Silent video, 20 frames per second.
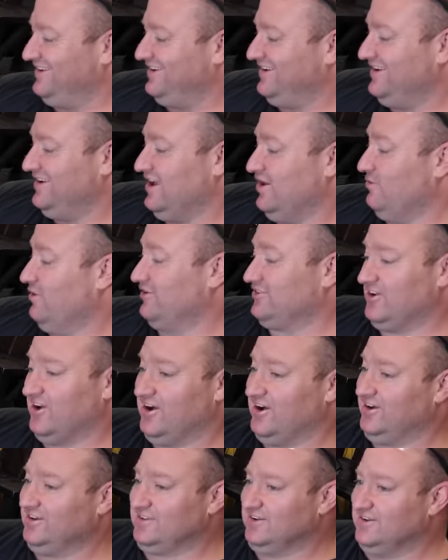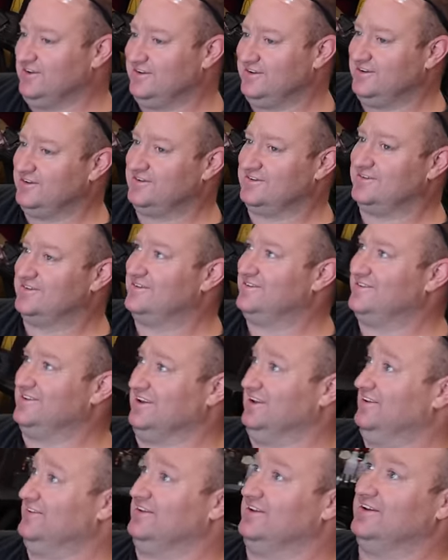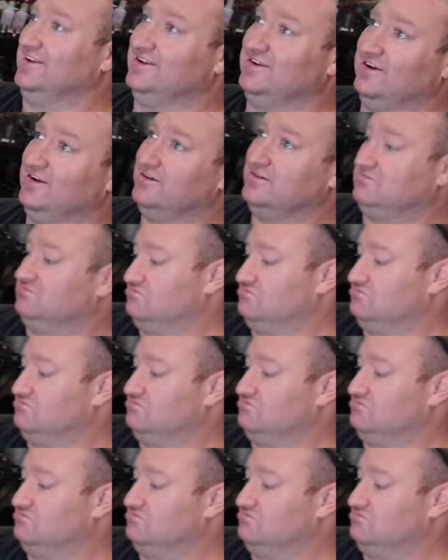So it wasn't hard though. It was no, no,